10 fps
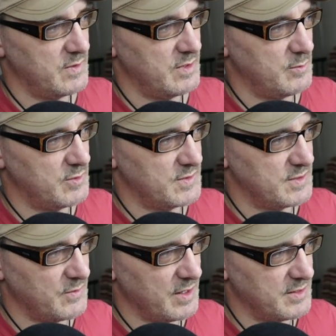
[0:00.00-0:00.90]
Numbers,
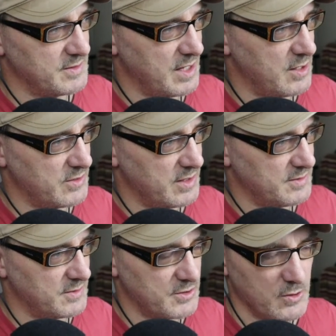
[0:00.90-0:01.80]
here's a counter,
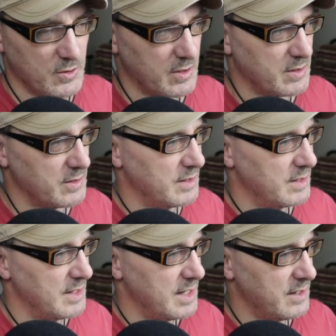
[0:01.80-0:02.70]
here's the joke.
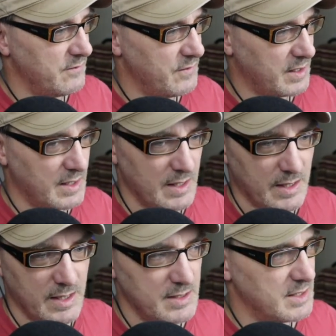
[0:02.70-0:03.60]
If I click
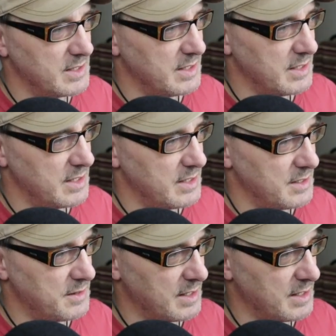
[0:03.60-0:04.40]
here gently, nothing